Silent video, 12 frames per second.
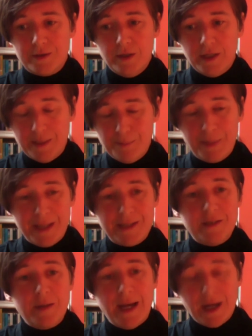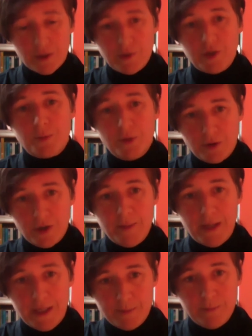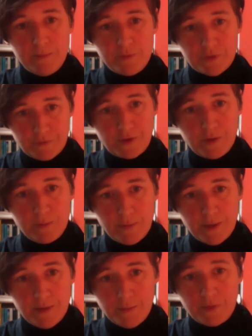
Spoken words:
an embedded outreach program in Suffolk and